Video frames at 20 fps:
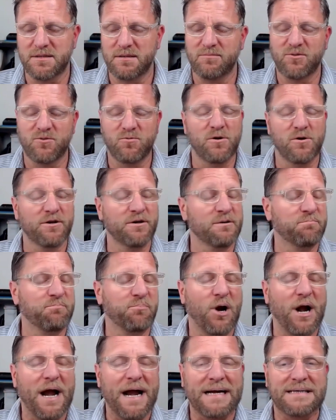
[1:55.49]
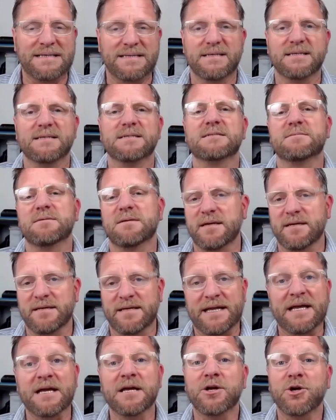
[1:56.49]
Number one, to practice and
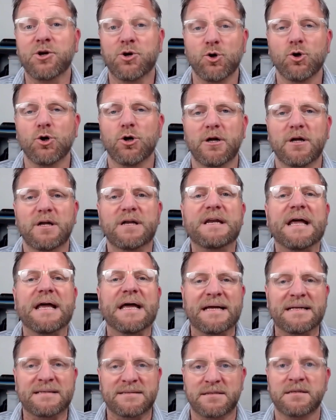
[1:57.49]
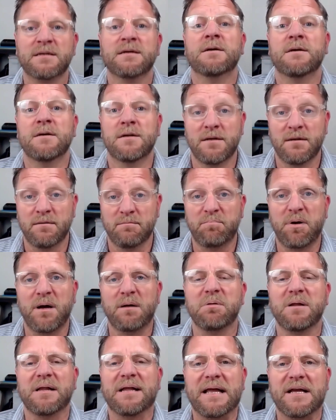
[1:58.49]
get good at
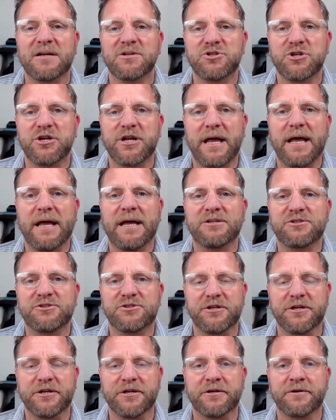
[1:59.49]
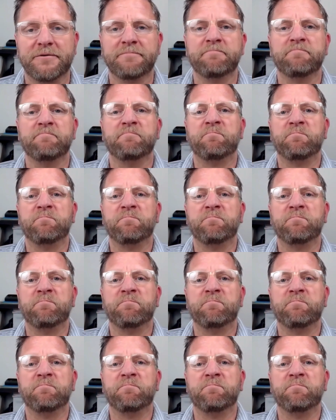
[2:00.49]
public education,